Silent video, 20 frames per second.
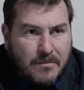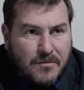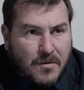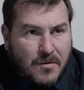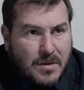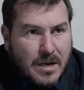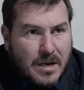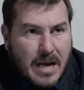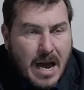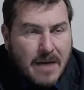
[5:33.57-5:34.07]

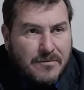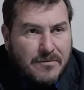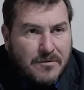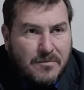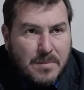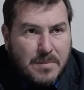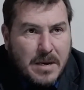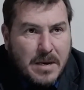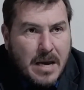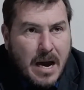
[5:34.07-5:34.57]
for the life
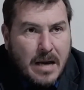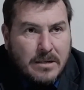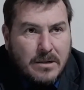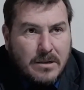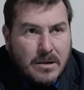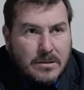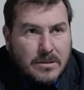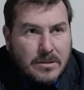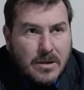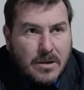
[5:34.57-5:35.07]
of me, I
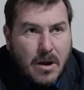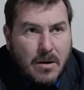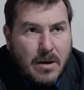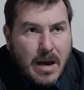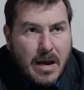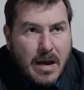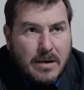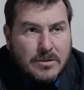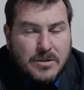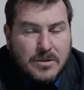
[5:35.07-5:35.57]
don't know
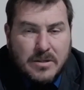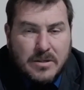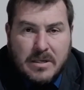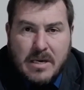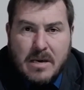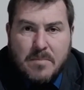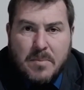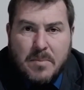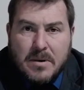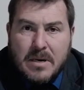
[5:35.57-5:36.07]
how to
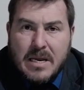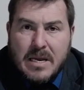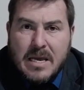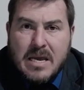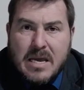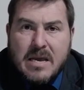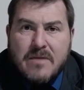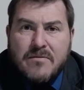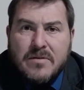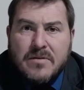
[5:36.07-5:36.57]
keep an
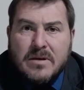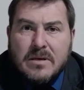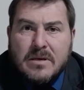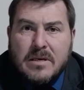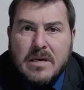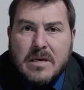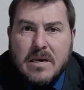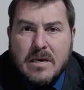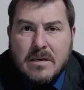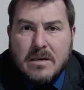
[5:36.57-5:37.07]

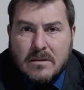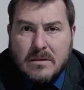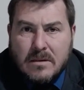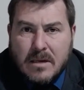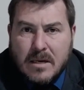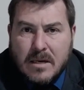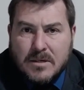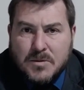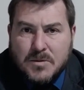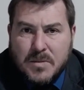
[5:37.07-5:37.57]
even
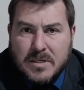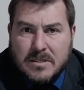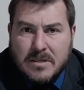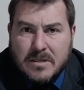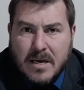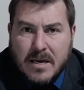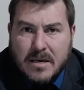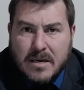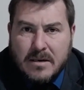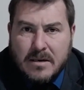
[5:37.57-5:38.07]
keel, as we
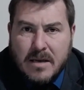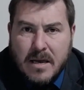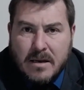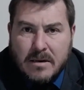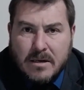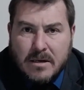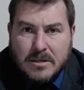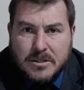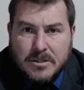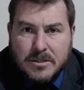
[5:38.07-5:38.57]
say in
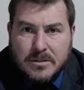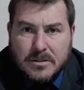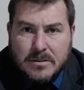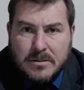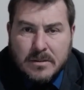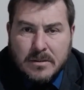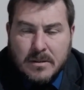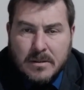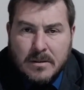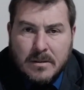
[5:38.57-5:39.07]
English.
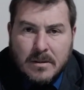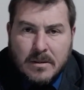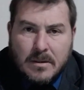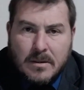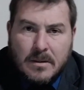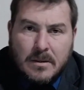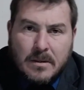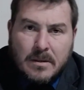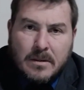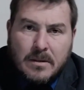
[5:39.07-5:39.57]

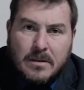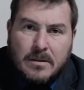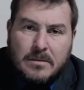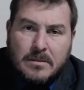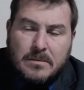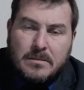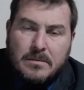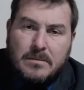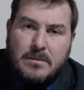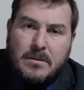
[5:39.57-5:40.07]

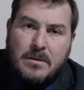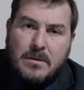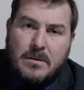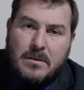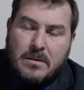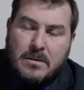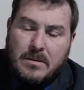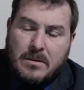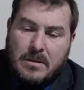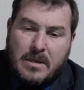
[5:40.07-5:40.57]

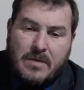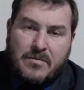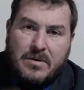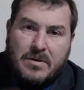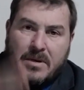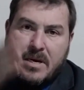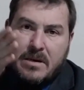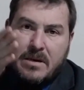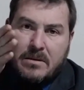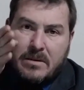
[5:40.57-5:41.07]
An
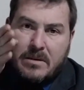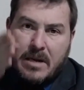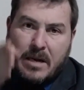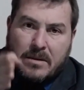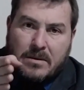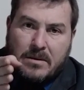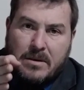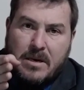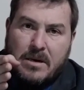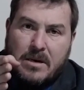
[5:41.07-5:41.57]
even keel,
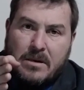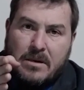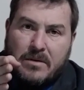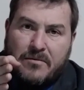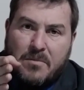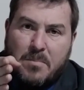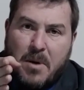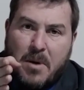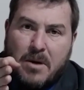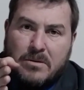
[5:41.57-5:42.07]
like the keel
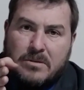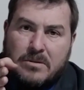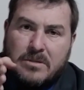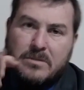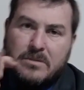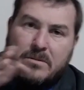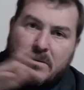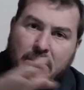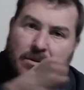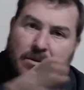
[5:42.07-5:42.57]
of a boat,
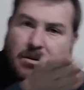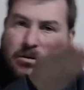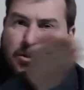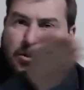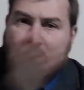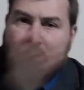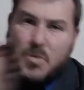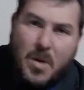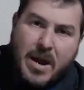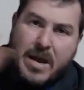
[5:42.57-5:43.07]
not
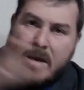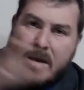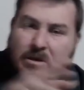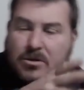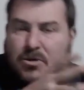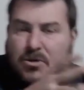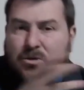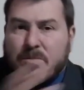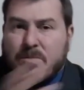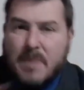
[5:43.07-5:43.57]

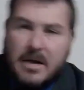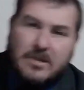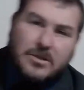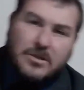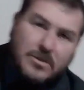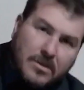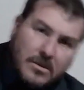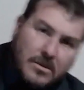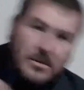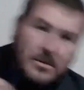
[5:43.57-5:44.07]
swaying too much,
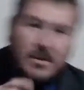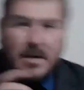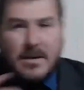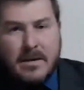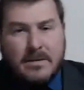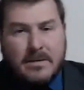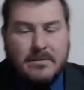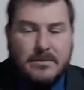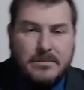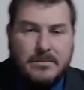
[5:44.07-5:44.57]
not
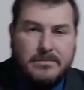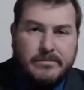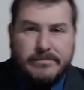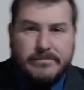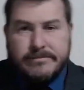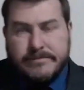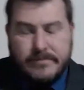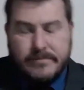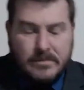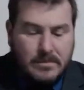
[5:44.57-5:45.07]
getting,
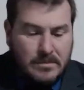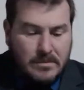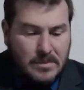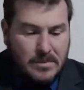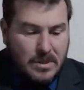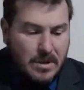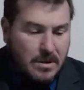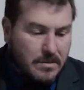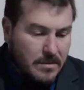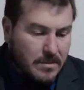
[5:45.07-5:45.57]

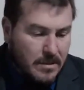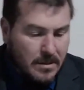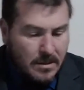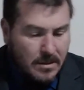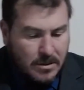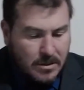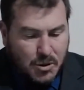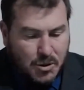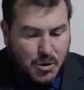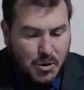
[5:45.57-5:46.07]

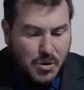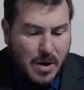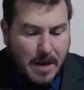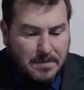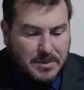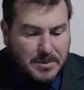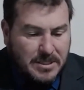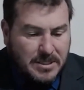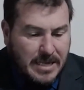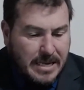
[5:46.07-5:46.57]
too
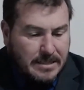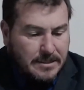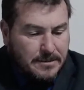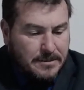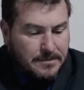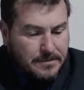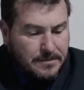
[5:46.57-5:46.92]
upset.